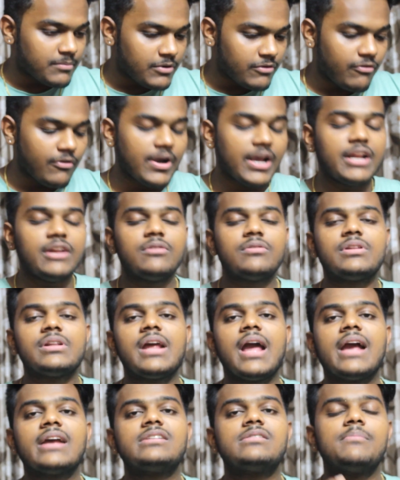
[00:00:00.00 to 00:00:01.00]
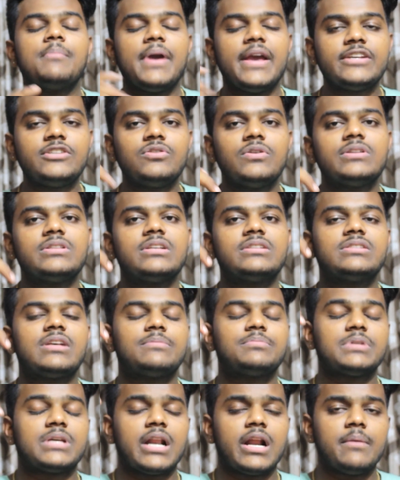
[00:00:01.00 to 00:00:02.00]
Before getting into the reaction, make sure you hit the
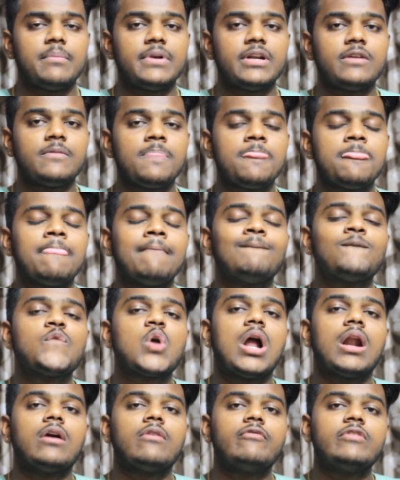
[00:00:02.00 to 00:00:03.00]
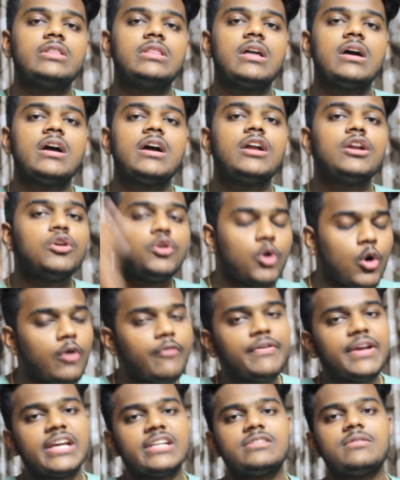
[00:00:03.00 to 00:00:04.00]
subscribe button along with the
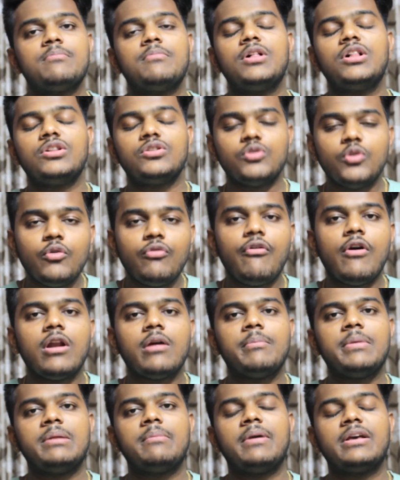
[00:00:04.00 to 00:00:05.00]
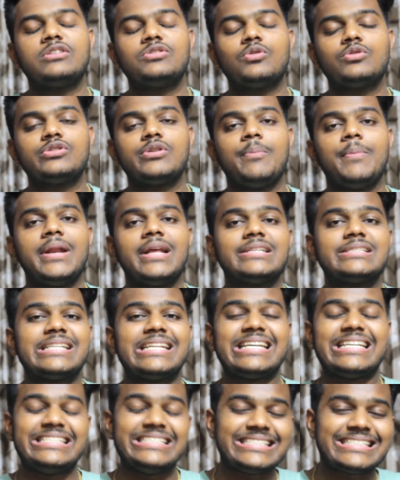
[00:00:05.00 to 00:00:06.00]
notification bell. Do follow me in my social
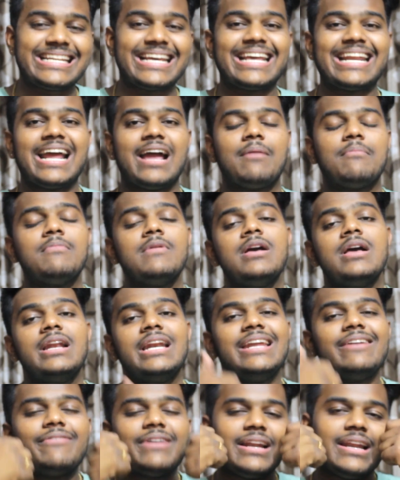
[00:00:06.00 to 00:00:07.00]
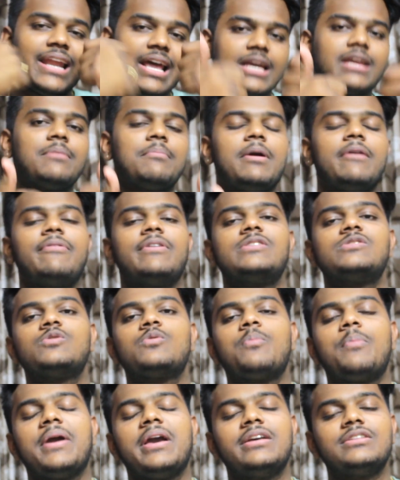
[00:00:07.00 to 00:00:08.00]
medias like Instagram. Leave a like in my
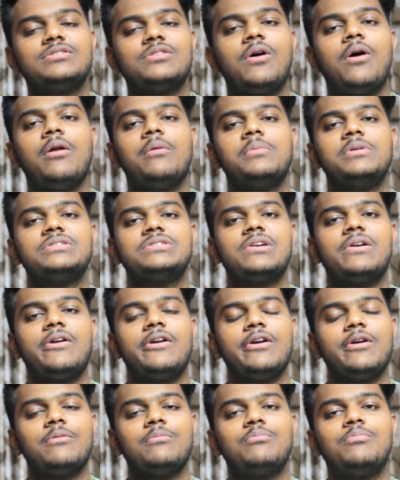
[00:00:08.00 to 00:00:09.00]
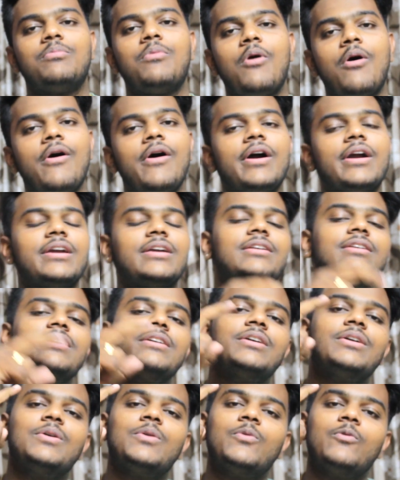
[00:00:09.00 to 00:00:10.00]
Facebook page. All means a lot of your boy
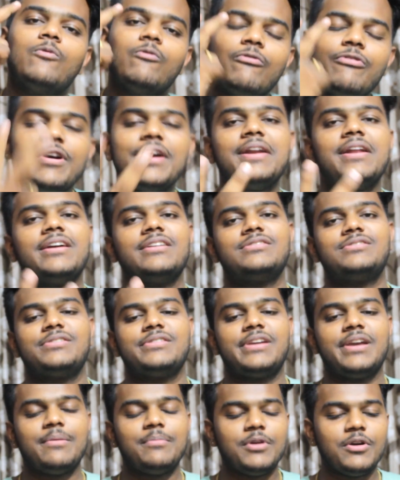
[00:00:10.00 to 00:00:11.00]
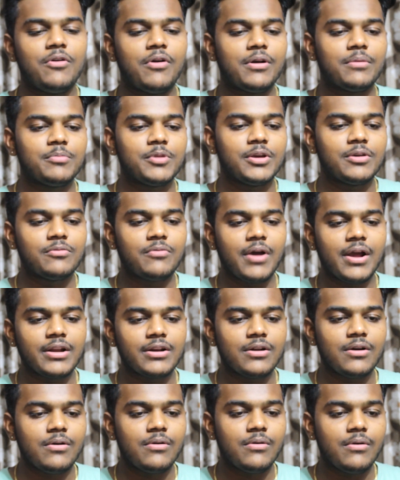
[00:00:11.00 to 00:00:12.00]
Vinesh to keep doing what I'm doing
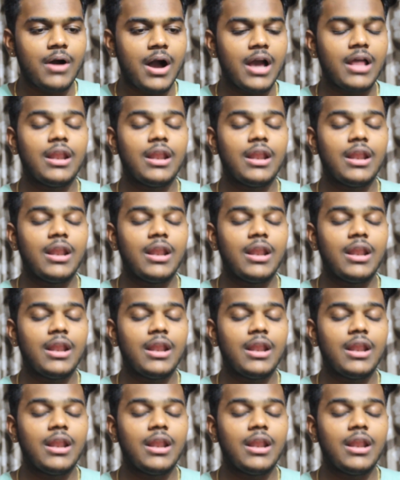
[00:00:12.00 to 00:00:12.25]
right now.